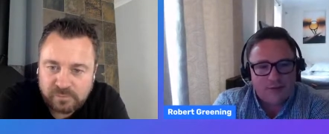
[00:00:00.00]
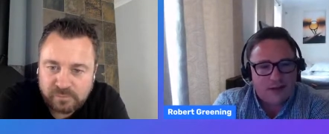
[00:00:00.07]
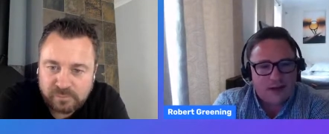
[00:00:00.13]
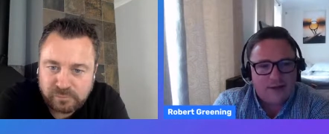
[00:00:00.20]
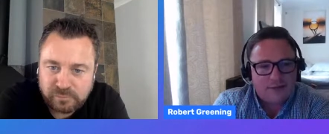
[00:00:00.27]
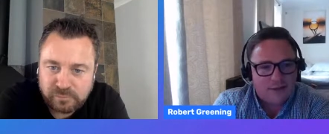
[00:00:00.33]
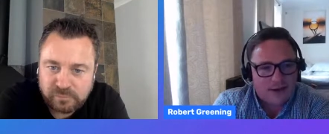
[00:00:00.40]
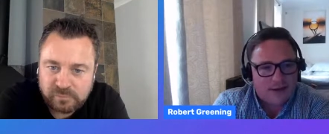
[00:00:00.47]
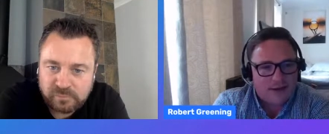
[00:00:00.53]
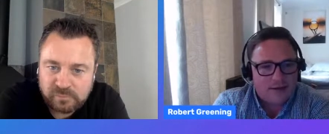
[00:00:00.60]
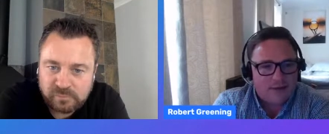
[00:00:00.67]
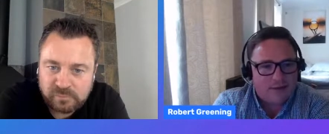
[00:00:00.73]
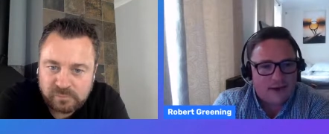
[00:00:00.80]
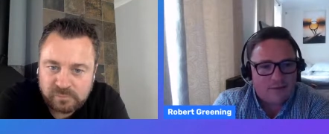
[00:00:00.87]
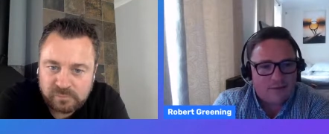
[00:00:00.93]
Speaker 1: cheap telephony
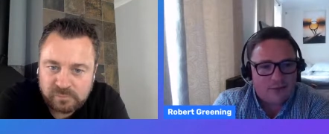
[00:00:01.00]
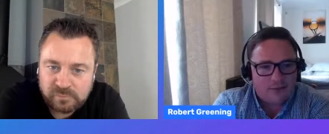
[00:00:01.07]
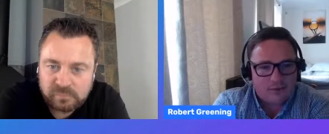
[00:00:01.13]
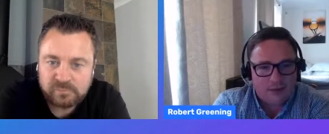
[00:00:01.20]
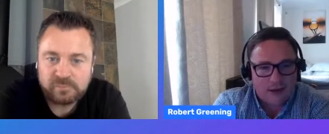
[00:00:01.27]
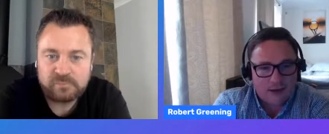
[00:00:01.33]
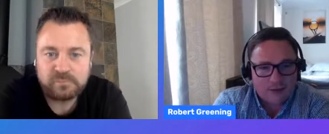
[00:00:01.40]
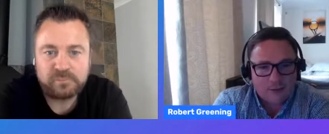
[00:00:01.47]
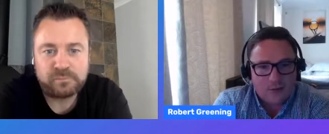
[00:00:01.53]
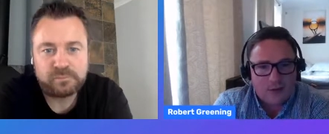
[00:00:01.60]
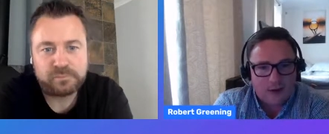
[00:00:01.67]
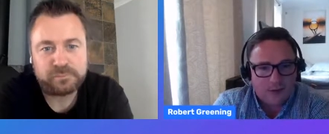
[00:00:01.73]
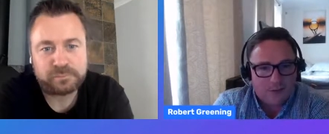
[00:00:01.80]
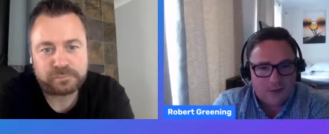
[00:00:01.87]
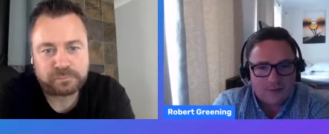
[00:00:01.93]
can save them, and that's
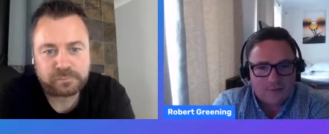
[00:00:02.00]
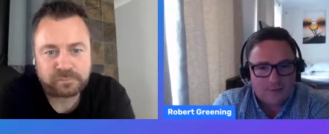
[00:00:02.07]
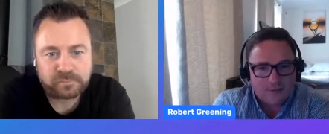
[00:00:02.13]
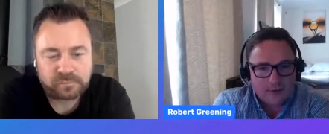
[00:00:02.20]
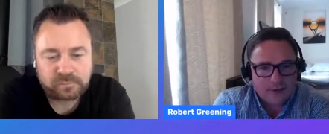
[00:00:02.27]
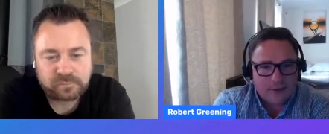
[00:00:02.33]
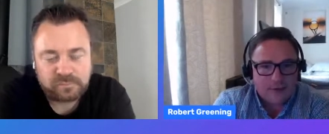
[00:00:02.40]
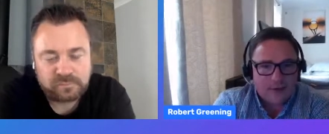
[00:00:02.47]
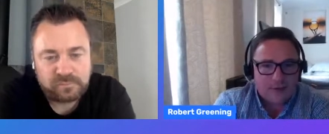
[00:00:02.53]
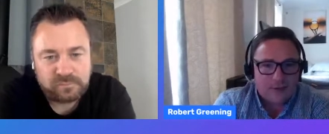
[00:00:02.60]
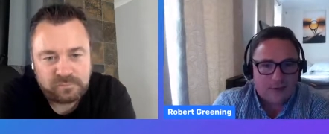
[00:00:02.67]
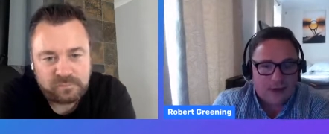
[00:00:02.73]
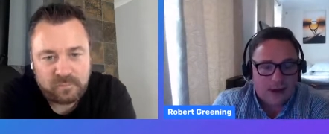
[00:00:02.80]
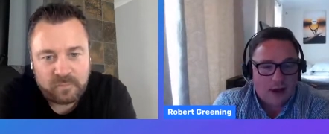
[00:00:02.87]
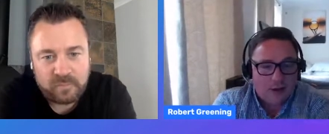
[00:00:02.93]
why we've
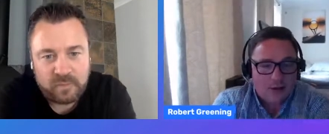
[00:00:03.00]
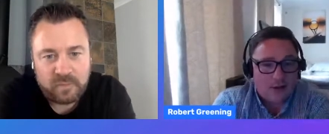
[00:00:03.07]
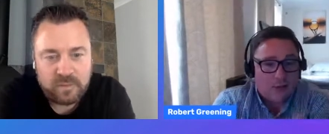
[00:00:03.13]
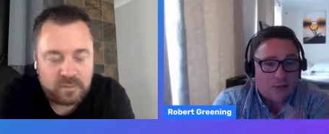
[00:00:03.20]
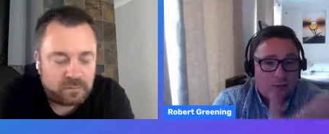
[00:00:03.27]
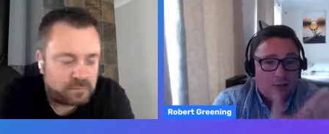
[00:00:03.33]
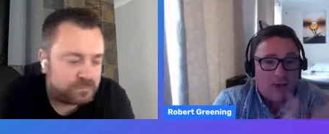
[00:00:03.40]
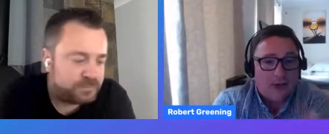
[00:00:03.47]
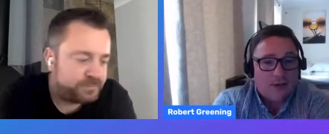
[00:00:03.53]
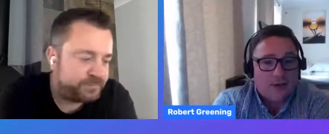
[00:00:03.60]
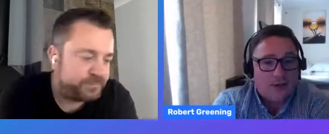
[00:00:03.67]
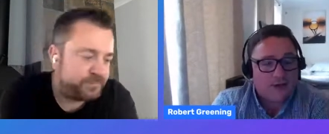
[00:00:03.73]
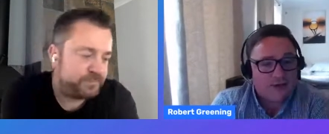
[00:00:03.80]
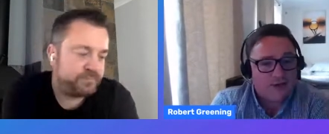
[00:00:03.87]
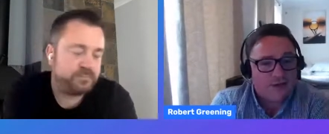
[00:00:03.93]
we are the well, we are
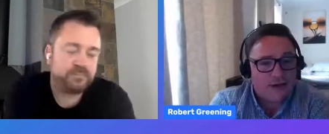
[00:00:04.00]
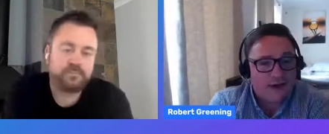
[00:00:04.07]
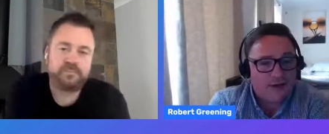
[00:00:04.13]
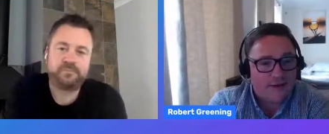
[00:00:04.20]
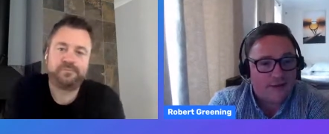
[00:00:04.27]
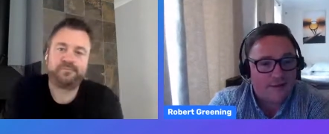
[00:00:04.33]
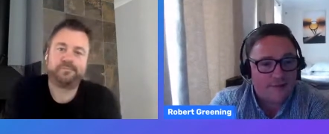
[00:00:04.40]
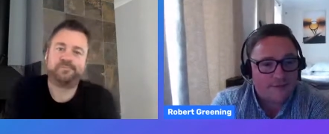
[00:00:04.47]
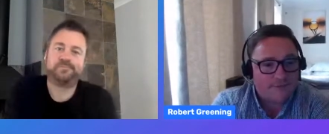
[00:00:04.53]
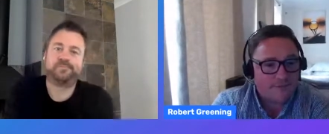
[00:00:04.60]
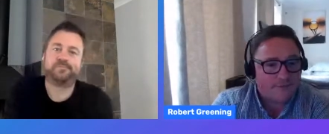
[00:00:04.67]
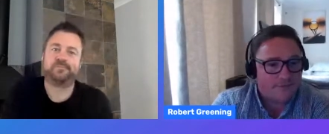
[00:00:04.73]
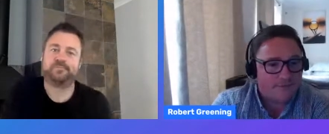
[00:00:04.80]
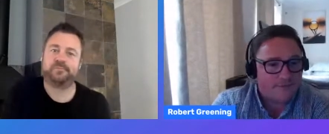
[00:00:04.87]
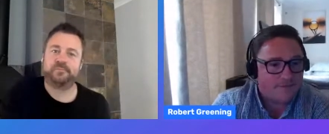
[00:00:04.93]
the industry leader.
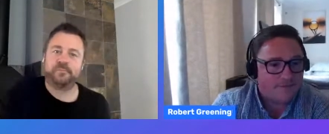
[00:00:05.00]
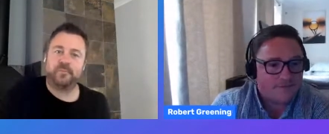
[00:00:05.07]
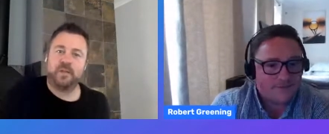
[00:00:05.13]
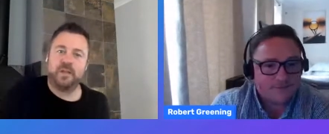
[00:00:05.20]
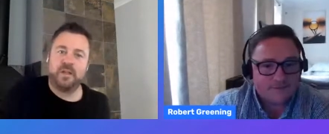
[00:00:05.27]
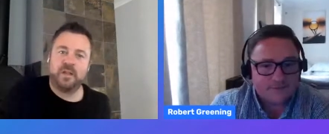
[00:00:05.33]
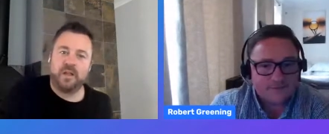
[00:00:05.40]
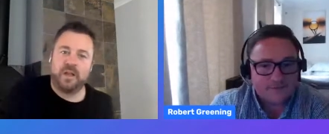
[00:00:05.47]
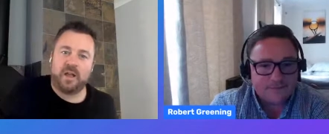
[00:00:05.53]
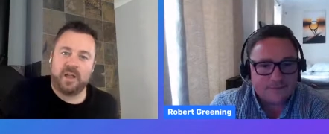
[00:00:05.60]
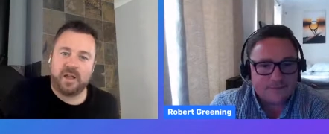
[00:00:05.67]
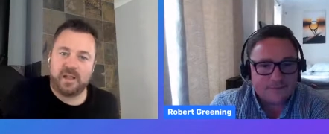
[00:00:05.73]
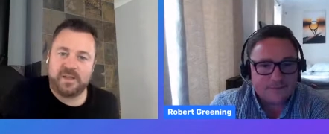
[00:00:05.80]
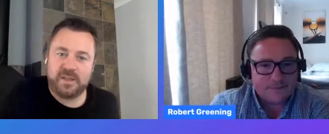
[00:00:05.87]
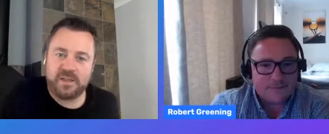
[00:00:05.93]

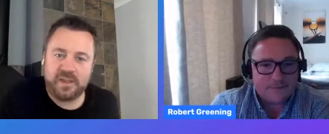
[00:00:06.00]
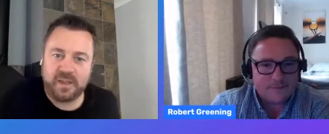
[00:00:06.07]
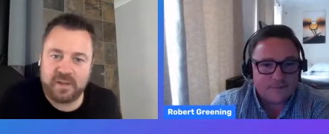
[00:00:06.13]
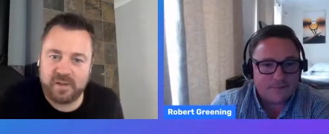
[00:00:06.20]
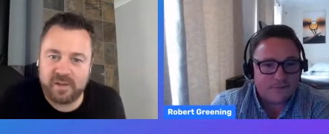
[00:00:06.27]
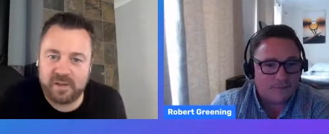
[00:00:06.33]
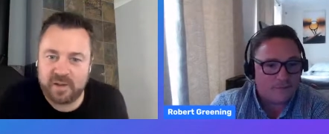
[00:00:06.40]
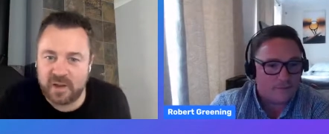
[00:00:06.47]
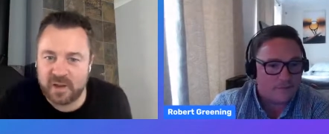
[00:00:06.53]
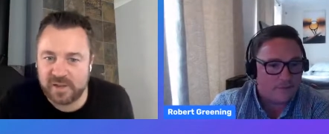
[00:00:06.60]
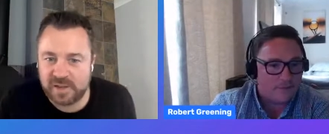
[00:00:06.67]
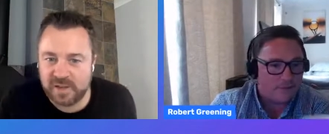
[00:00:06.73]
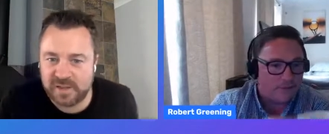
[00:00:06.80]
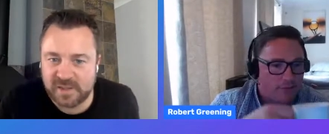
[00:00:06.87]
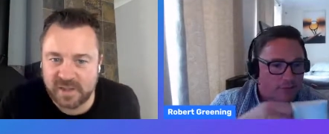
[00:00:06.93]
Speaker 2: I, I did think of you
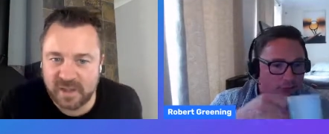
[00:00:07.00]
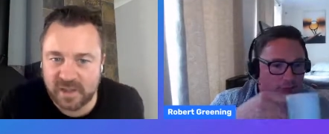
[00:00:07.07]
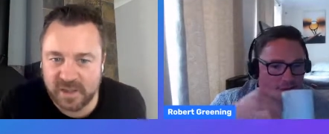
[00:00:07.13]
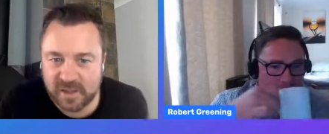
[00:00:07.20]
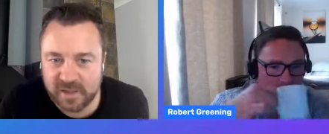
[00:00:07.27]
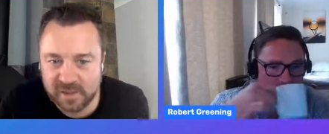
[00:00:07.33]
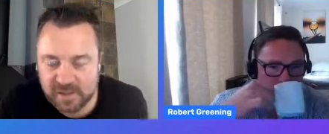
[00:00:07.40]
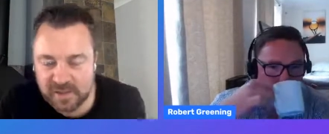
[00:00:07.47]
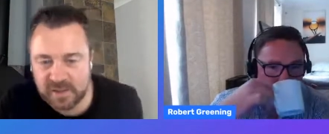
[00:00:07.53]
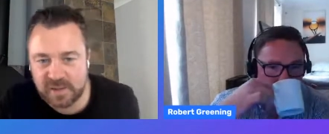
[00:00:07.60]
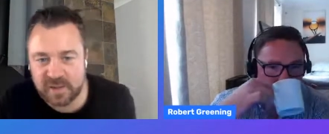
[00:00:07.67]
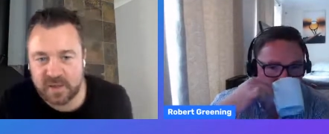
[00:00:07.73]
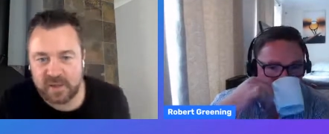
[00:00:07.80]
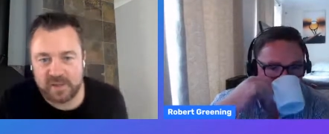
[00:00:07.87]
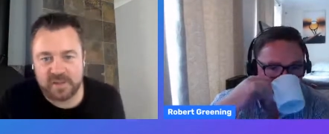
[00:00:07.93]
guys yesterday because
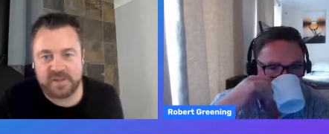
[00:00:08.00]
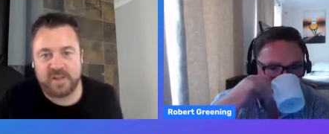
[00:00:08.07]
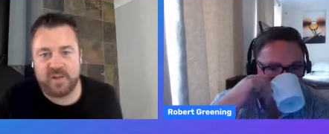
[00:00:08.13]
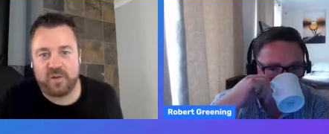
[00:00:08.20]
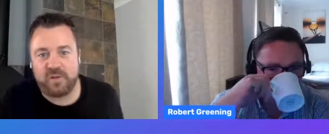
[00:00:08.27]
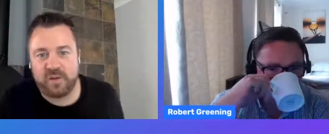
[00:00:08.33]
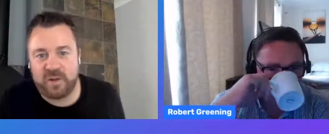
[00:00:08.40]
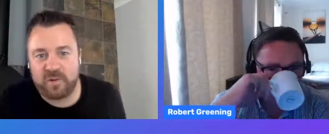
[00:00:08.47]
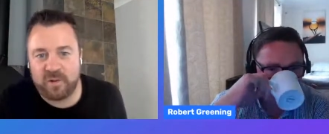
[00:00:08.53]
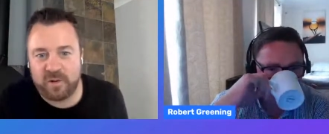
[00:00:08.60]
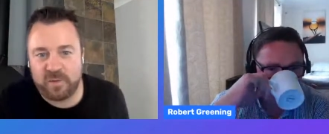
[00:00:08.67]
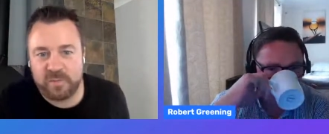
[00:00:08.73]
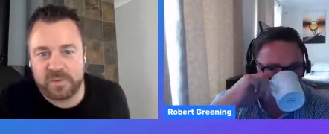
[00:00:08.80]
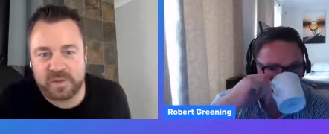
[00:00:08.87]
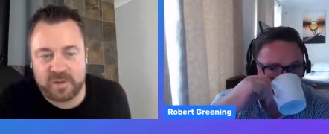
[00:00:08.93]
you know you see it on the
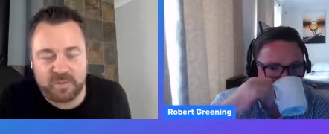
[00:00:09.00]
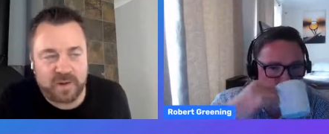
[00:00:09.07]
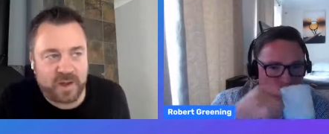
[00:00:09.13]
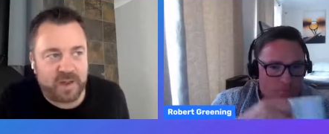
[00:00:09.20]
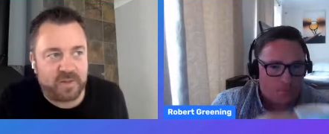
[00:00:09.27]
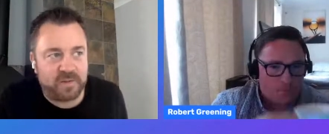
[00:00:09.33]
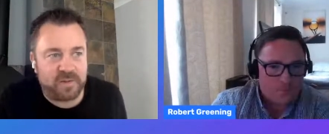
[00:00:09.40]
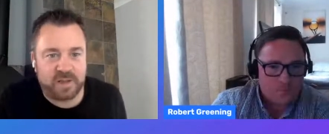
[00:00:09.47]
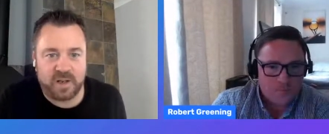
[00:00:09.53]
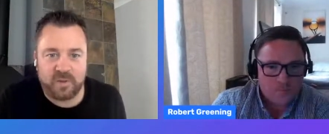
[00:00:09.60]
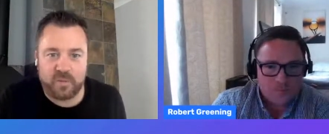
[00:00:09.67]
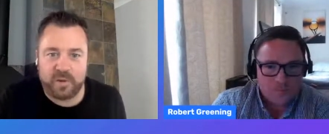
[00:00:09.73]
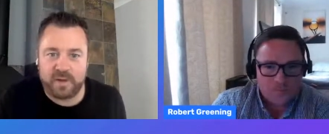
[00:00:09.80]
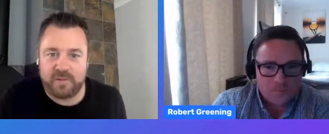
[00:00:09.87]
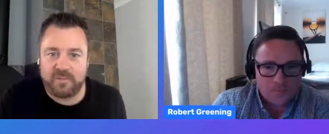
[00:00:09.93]
groups around. You
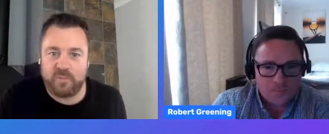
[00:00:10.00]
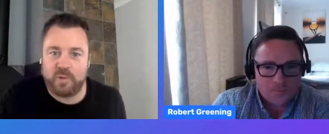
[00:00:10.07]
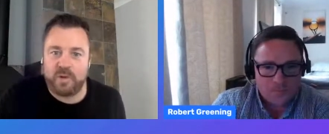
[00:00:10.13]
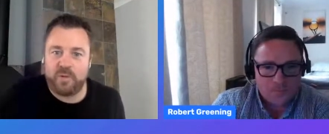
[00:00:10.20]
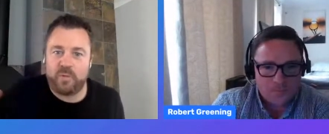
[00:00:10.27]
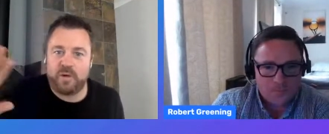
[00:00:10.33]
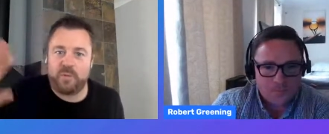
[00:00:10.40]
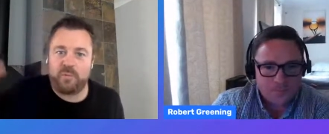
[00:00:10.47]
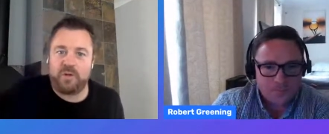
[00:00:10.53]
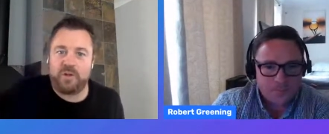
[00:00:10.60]
know when when when a